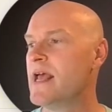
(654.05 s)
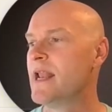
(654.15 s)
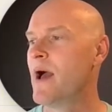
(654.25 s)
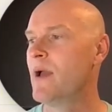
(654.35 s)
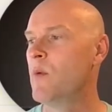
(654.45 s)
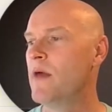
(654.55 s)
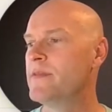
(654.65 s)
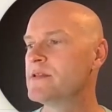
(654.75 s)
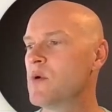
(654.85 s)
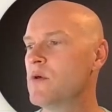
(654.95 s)
Now I want
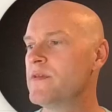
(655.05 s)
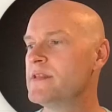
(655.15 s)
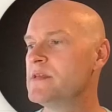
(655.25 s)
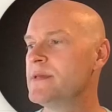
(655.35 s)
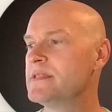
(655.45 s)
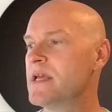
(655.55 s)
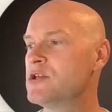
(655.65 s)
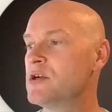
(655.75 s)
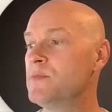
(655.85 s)
this whole thing to be centered.